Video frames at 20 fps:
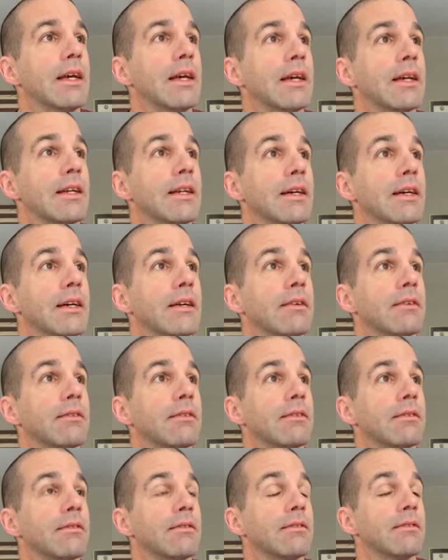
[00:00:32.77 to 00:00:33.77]
And
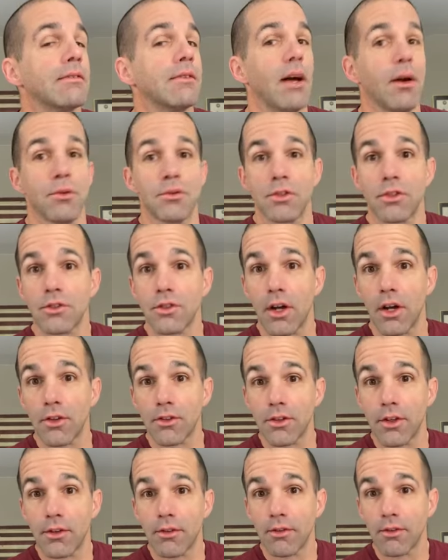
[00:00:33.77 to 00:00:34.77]
I was
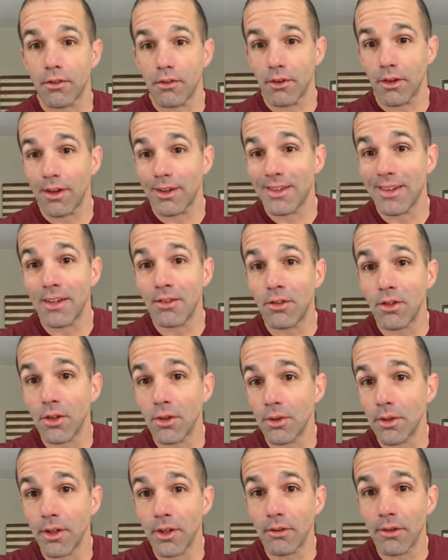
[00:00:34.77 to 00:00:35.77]
exhausted. Didn't even
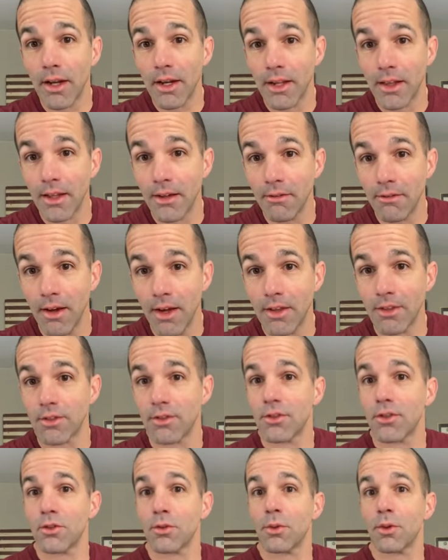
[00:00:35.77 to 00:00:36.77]
do, you know, any of the
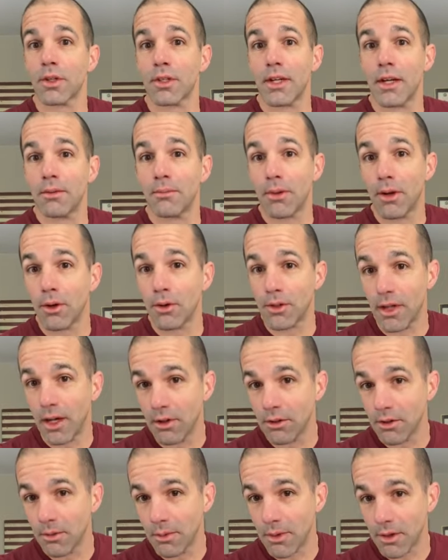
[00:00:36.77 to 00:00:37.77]
events. Just worked out in my
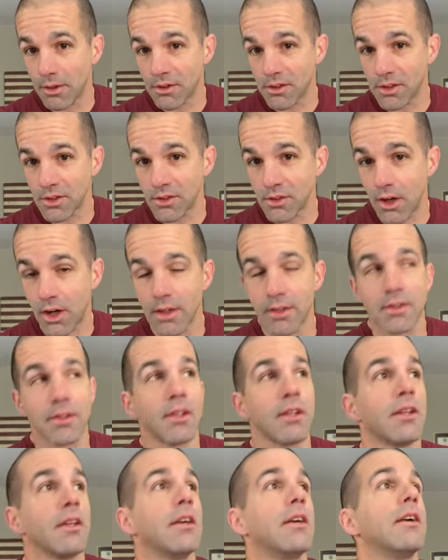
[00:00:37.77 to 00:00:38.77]
hotel room and I was
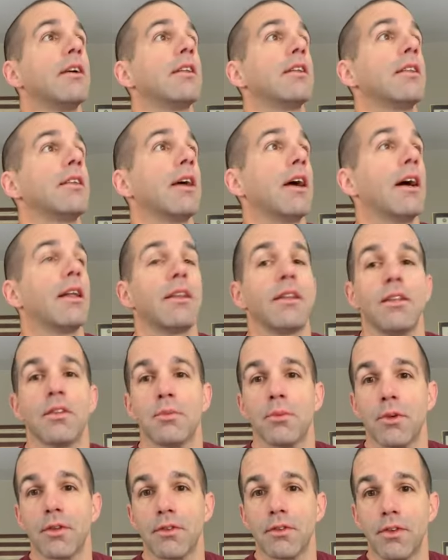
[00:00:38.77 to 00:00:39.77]
exhausted. The
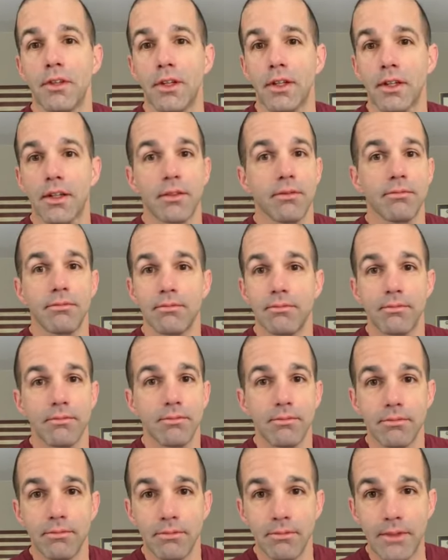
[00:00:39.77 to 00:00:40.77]
athletes must feel like
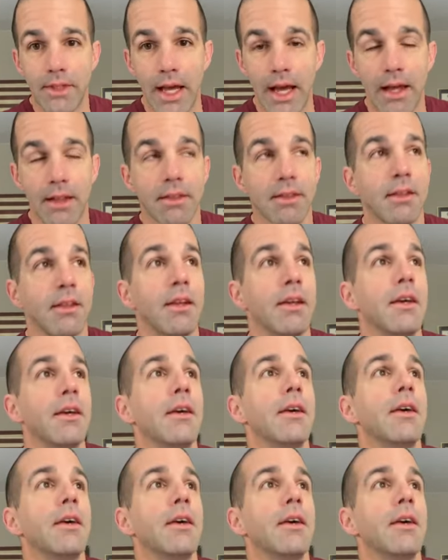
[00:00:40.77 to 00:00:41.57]
death.